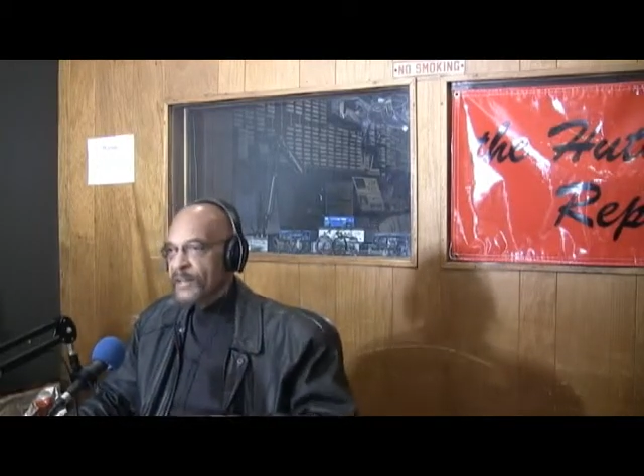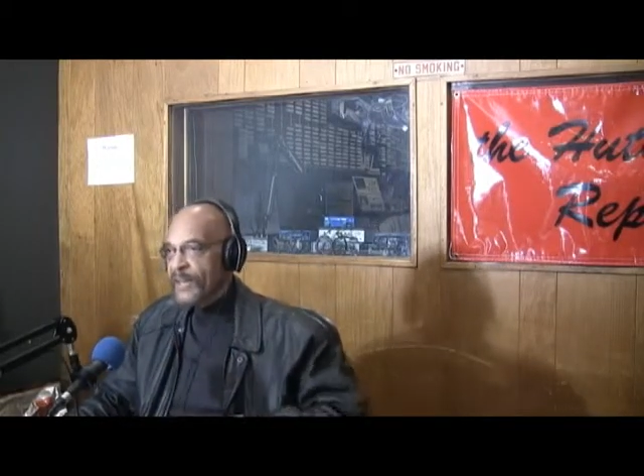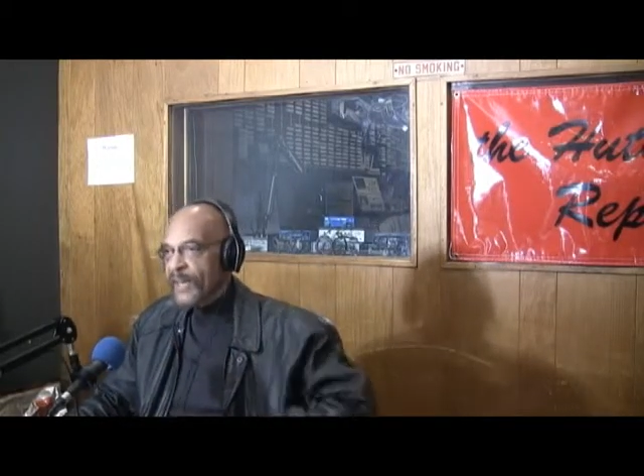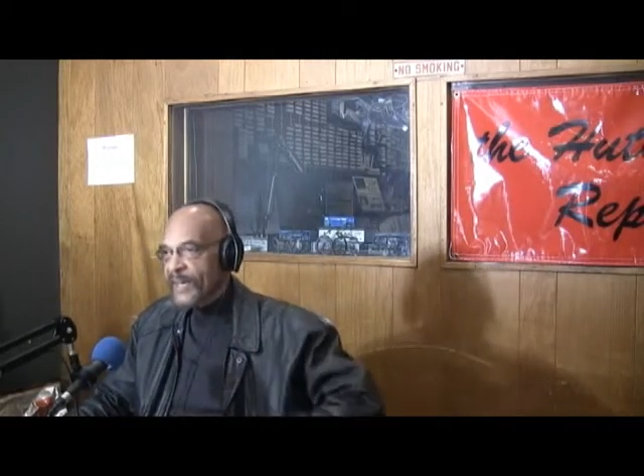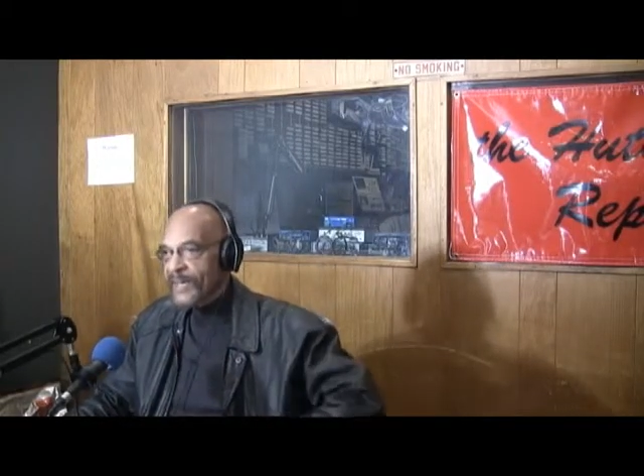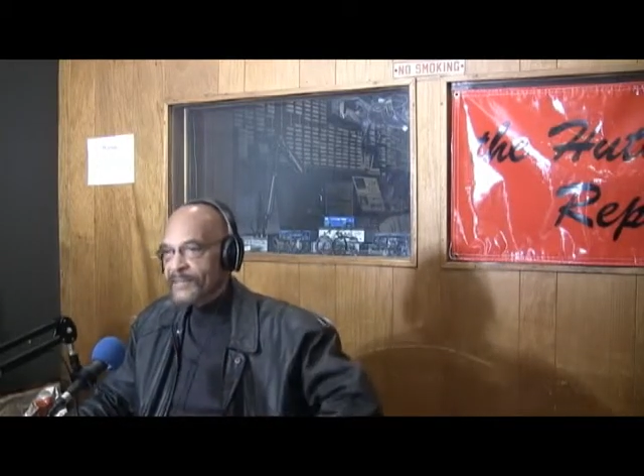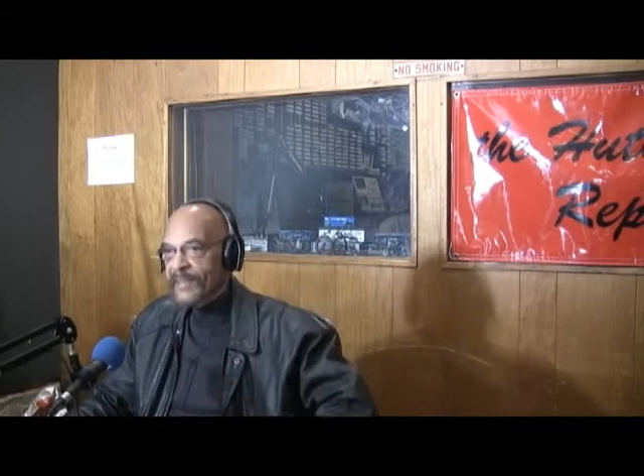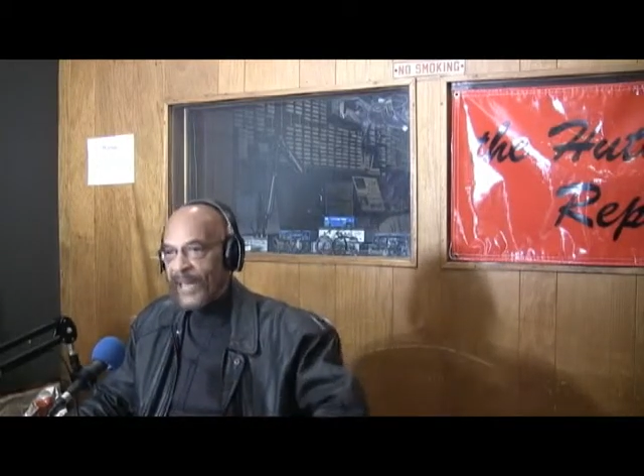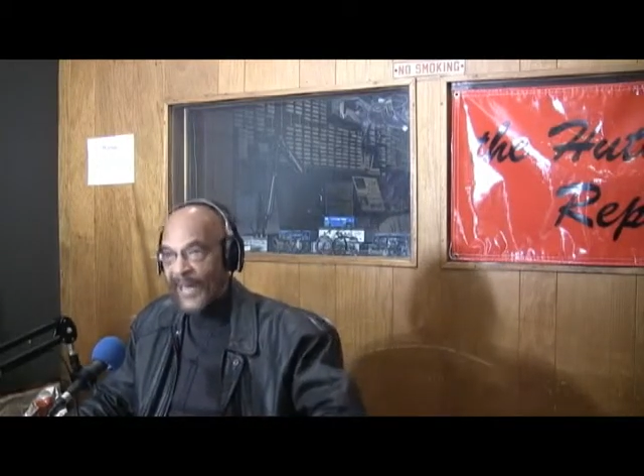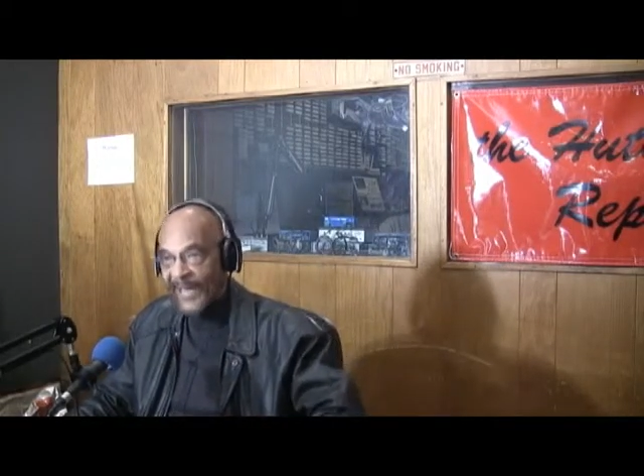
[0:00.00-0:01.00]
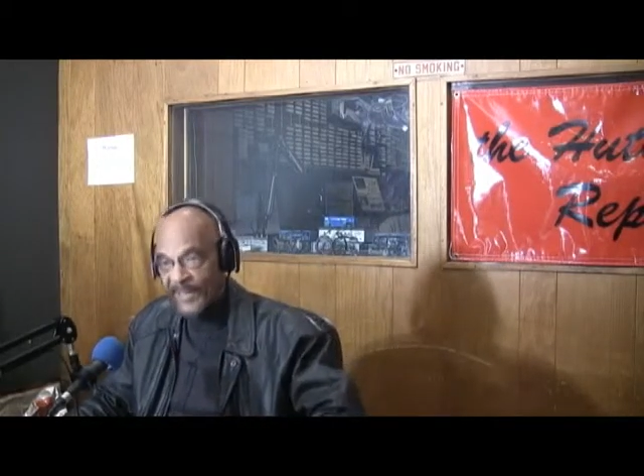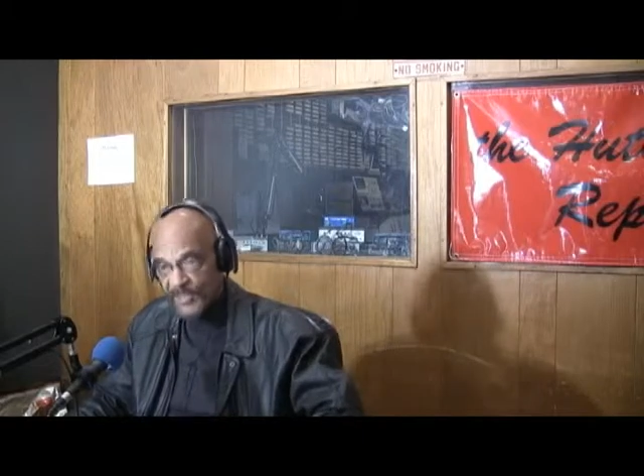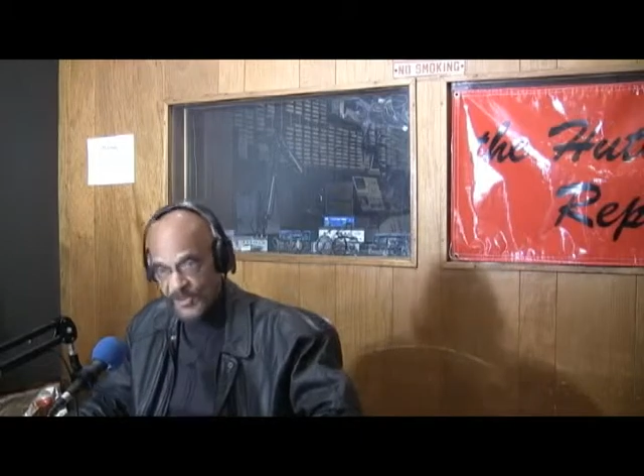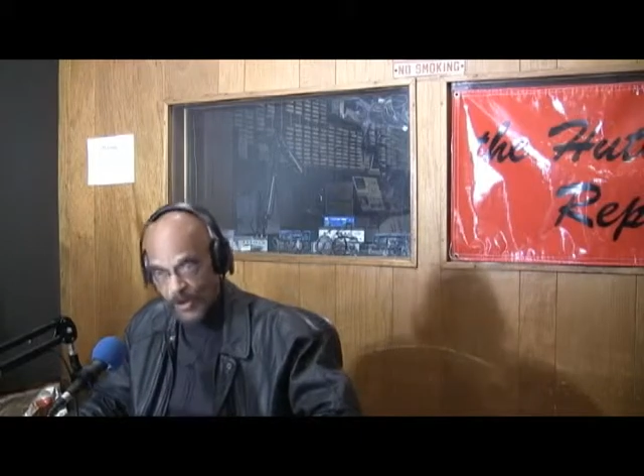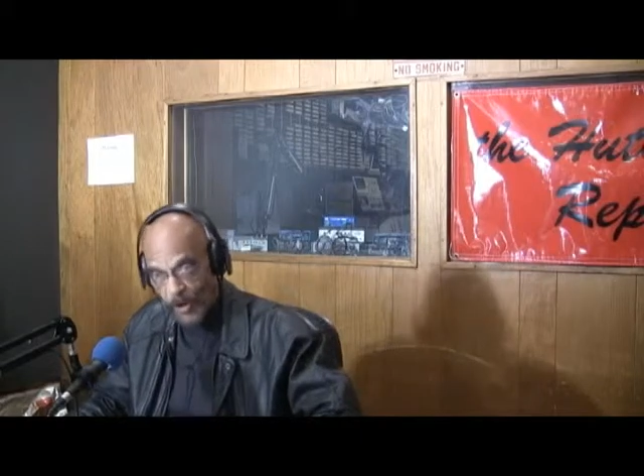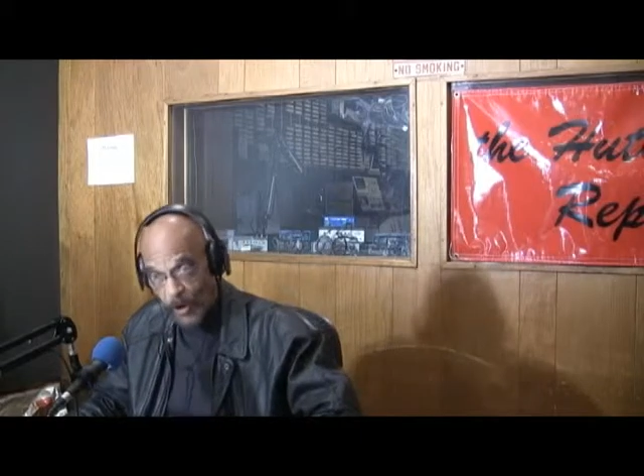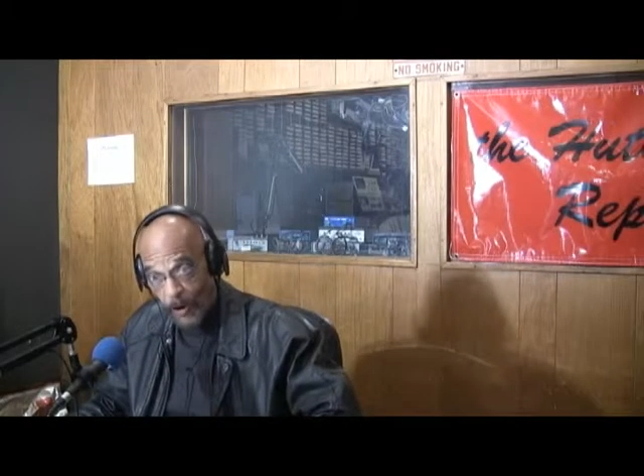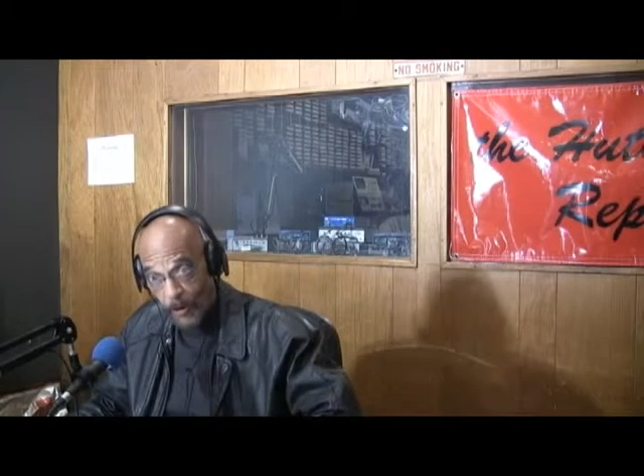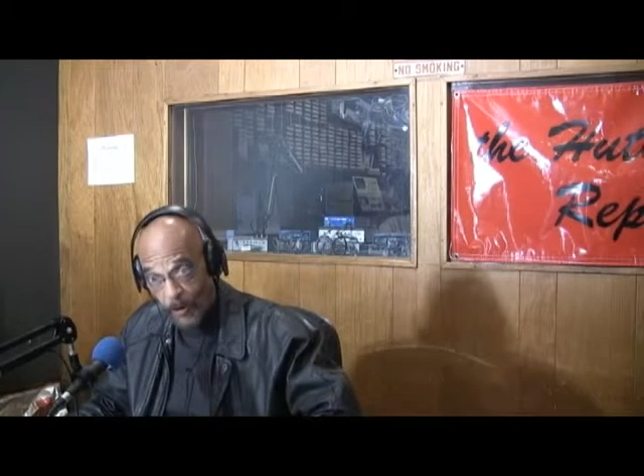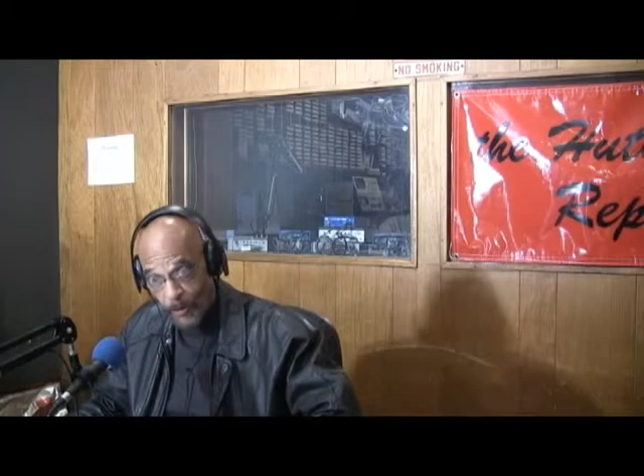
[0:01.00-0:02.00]
and as
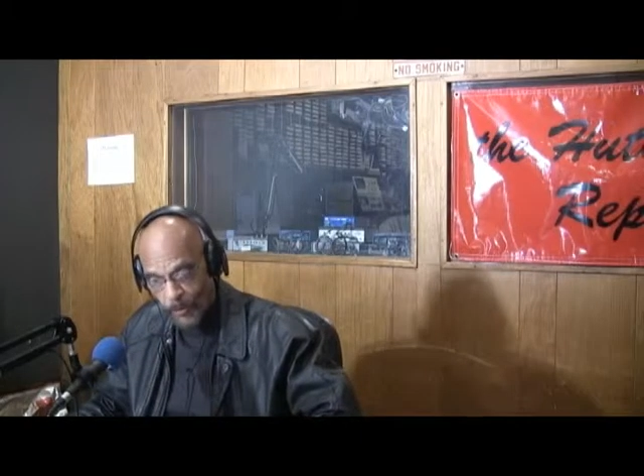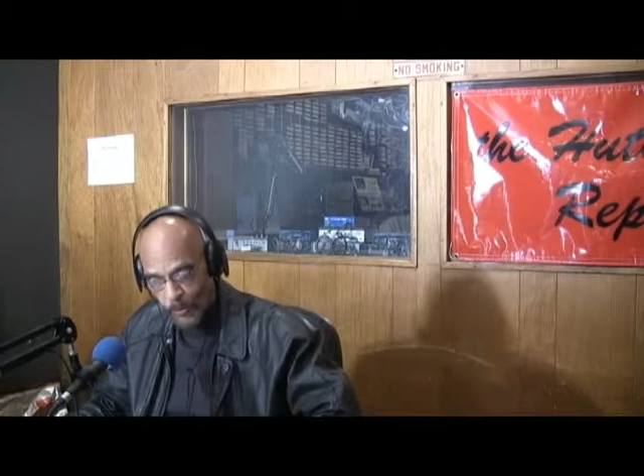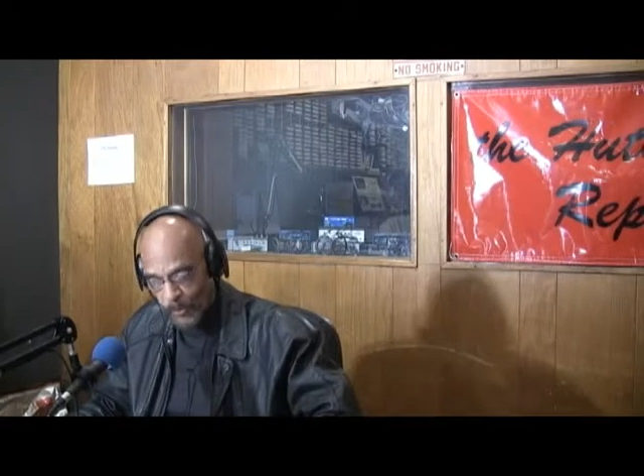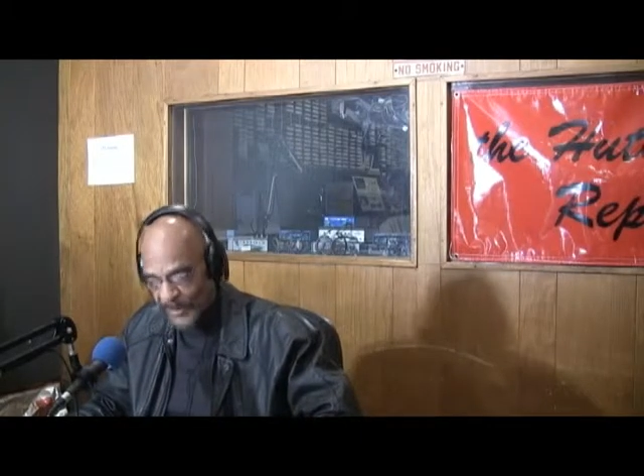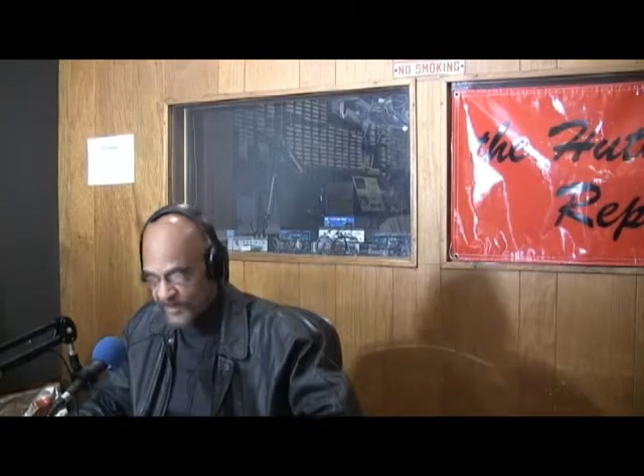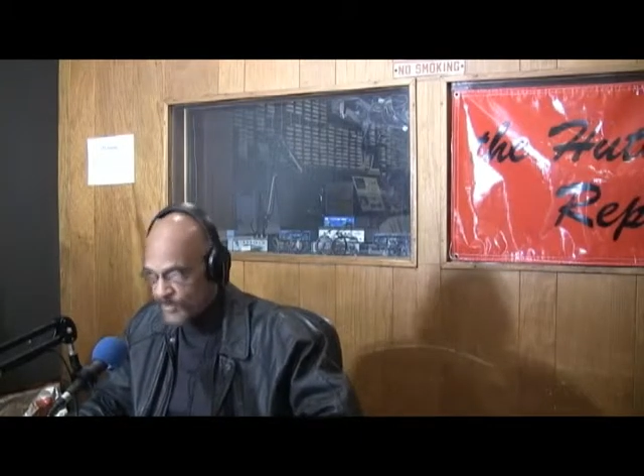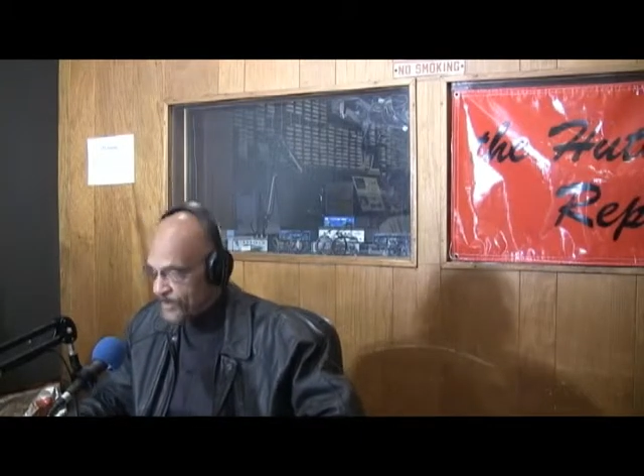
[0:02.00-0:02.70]
always,